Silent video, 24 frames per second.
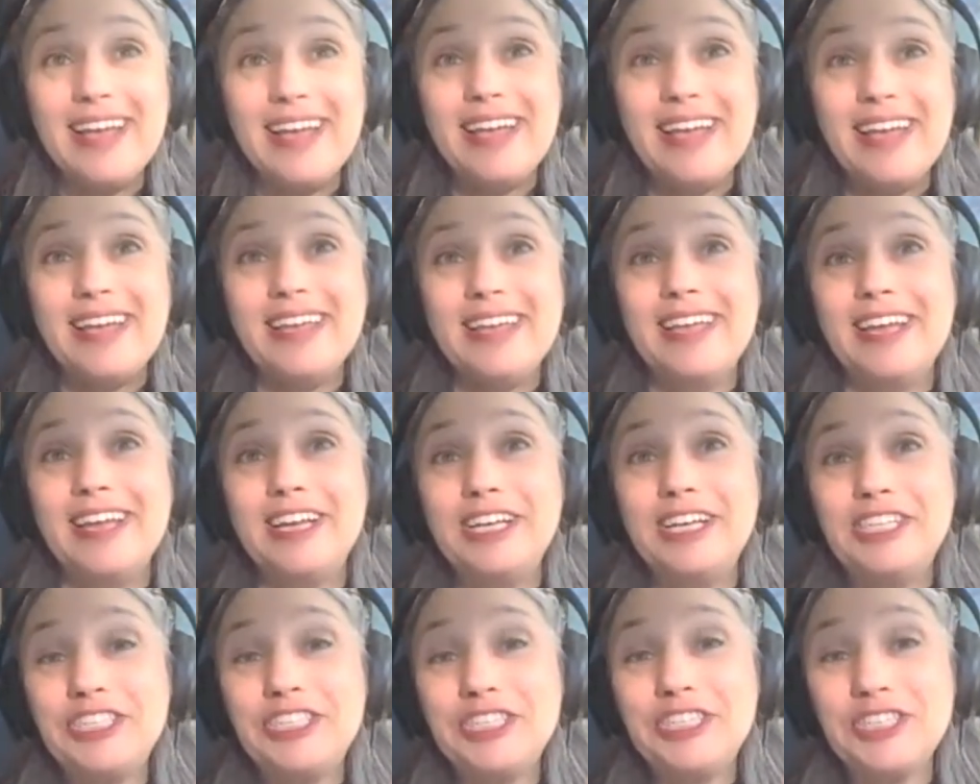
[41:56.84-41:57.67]

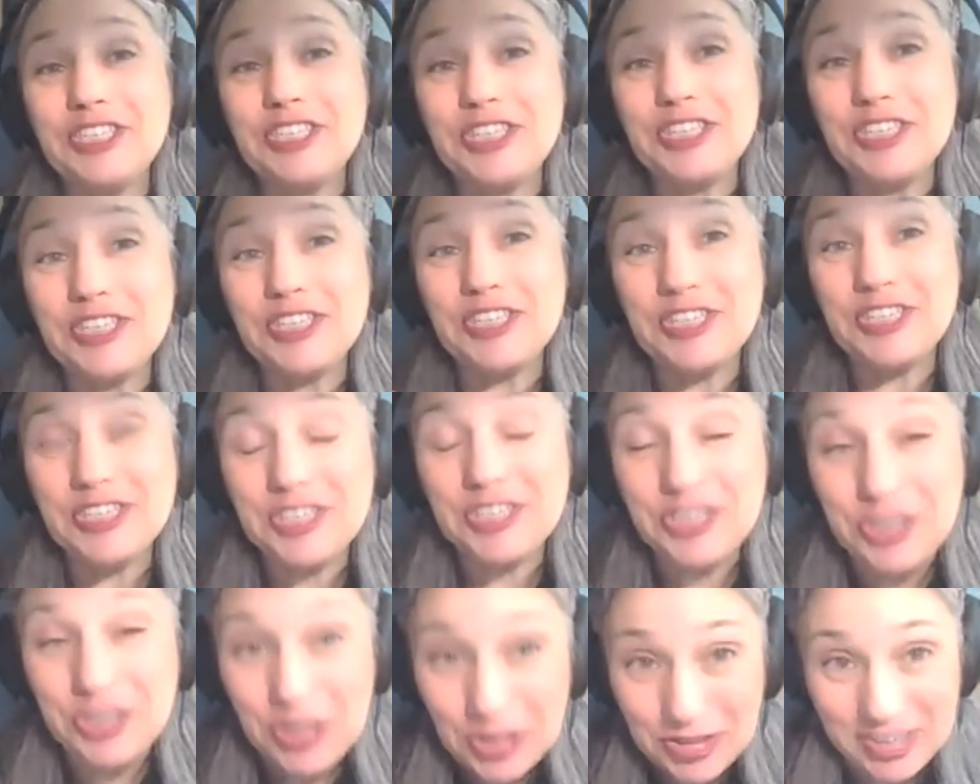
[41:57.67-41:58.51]
Yiddish
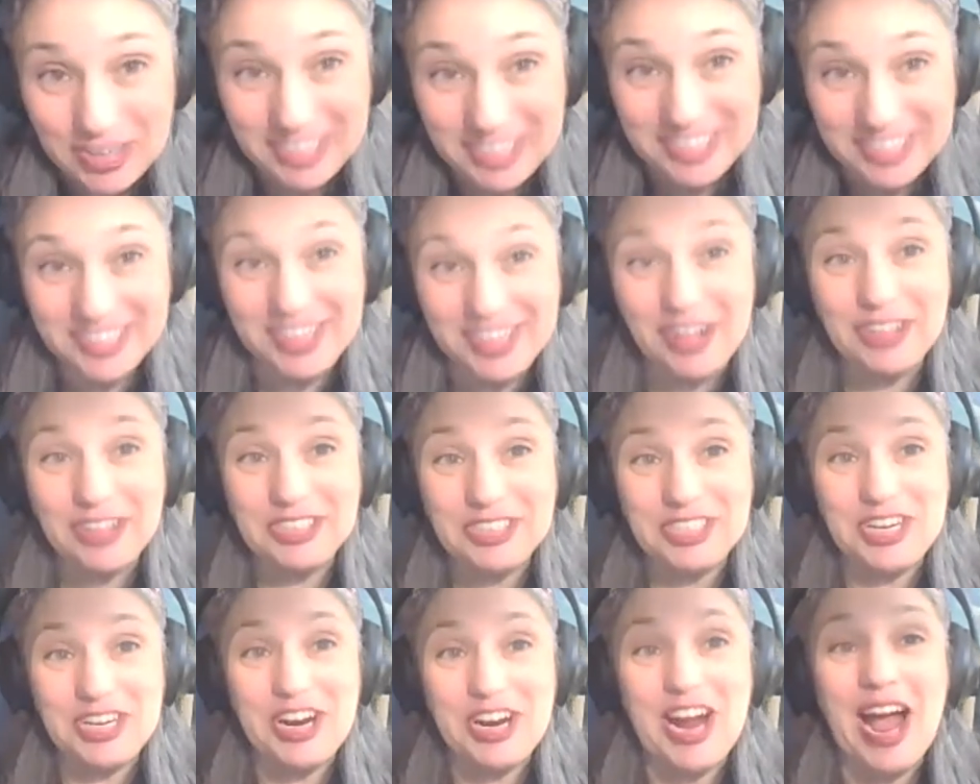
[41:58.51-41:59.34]
children's
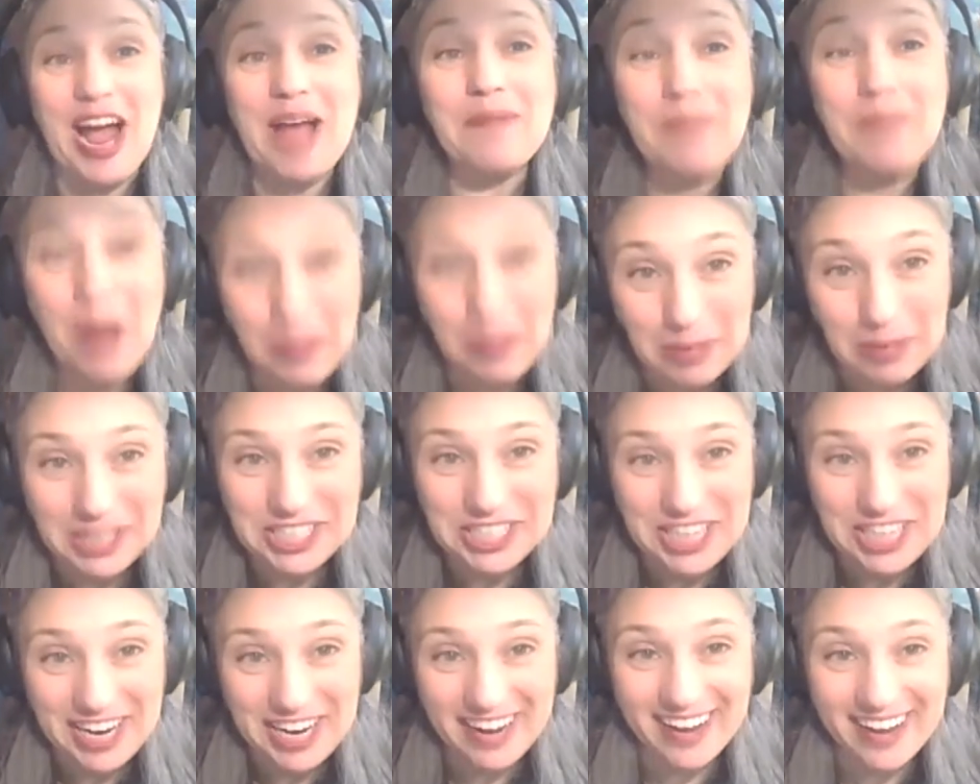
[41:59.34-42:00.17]
culture and
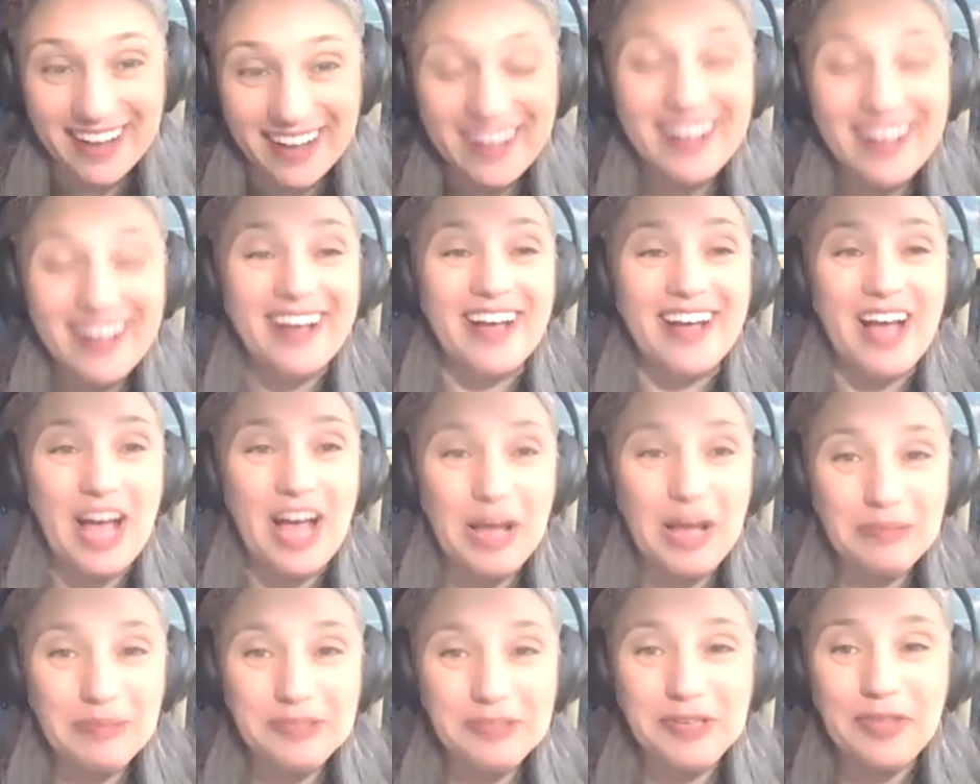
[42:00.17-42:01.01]
publishing. Um, mm-hmm.
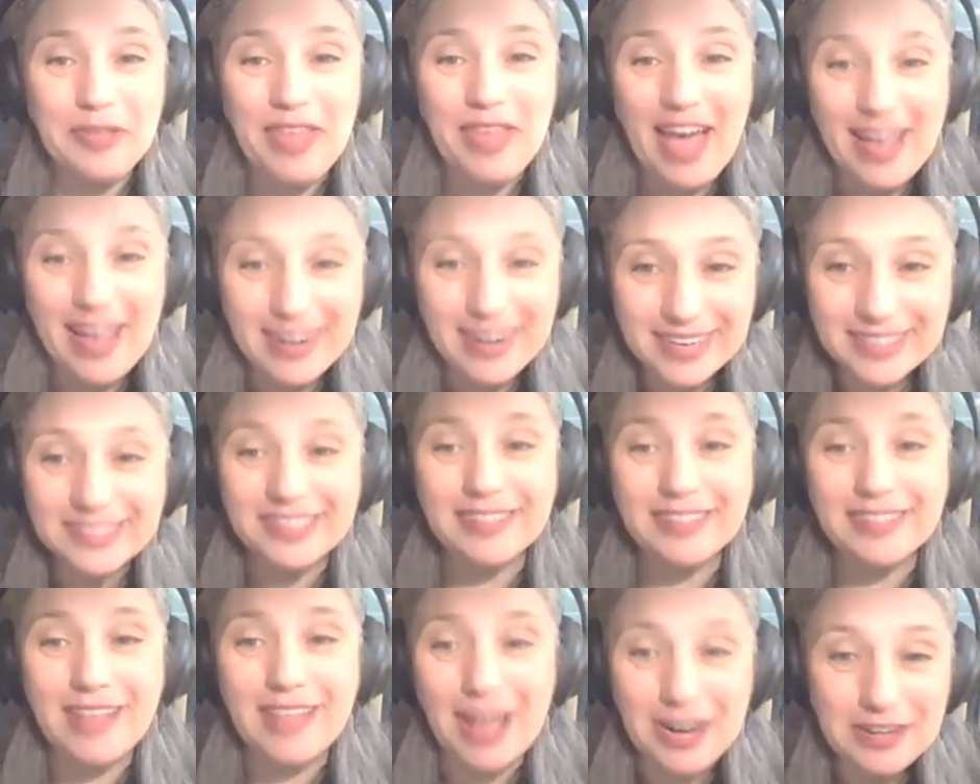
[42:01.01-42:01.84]
Um, so that is a
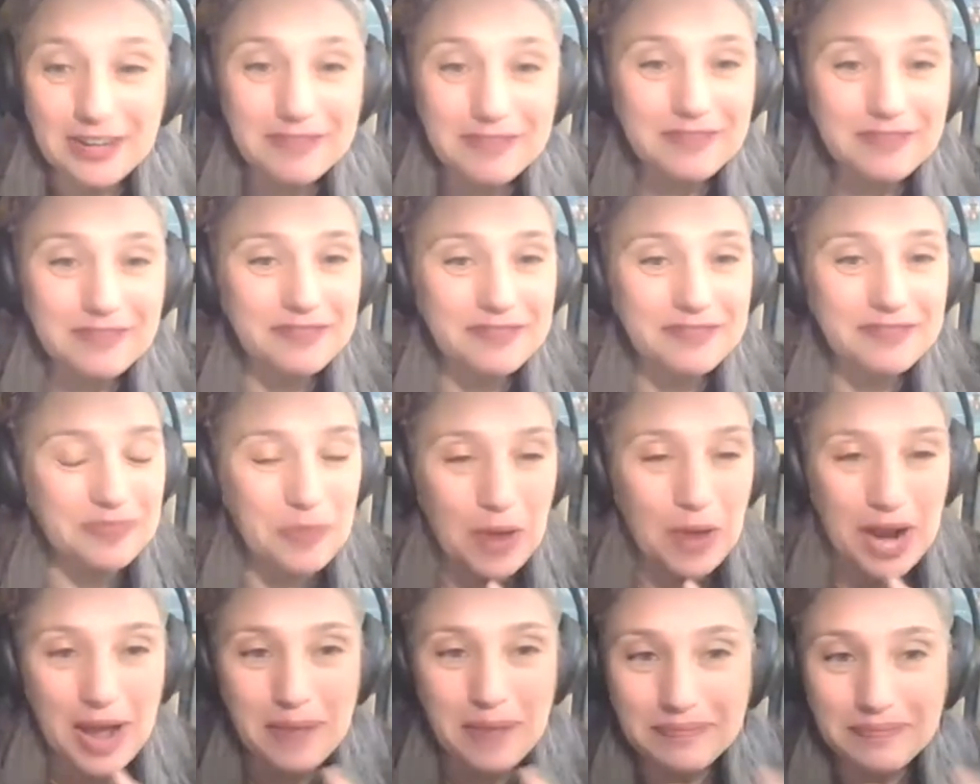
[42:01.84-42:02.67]
mm-hmm. lot of what
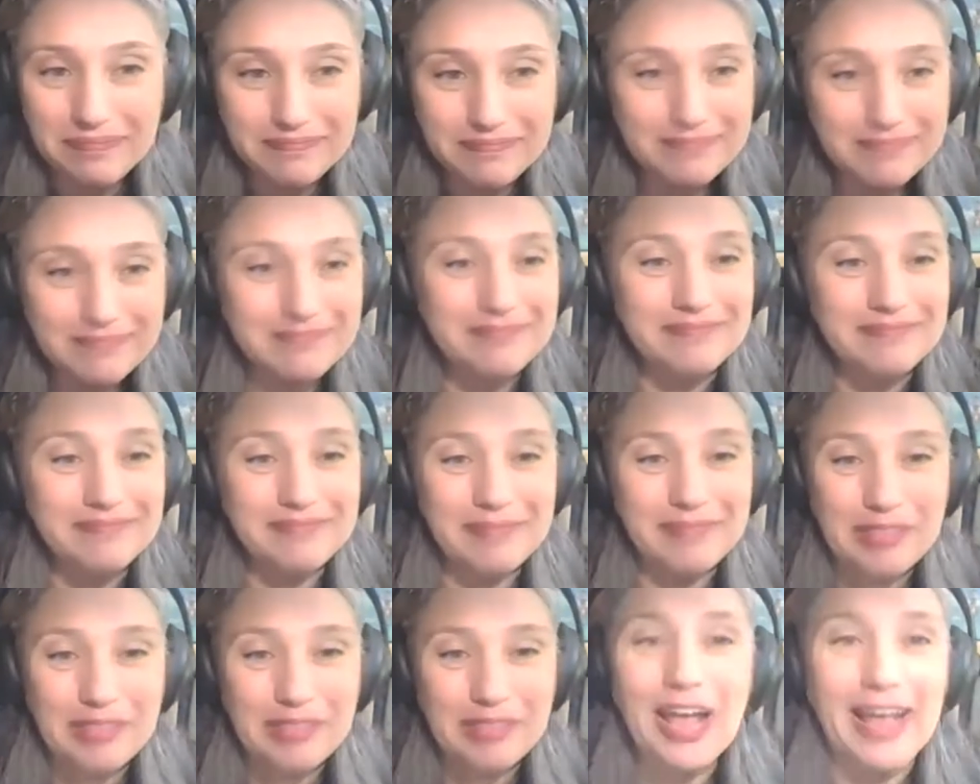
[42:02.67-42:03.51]
I'm
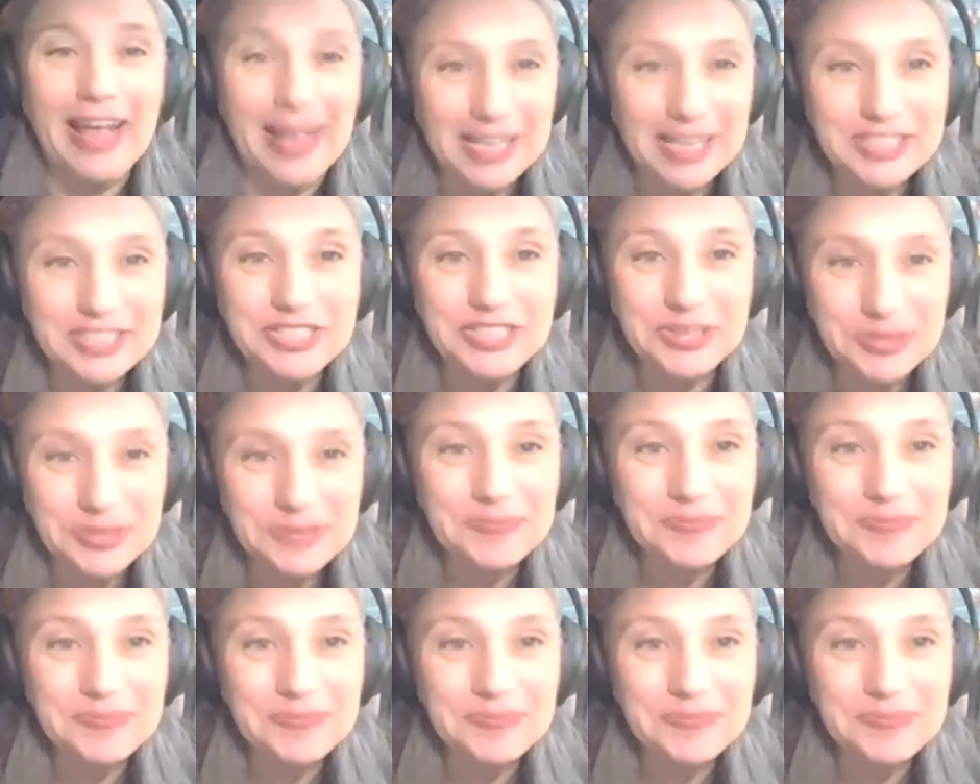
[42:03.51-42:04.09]
looking into.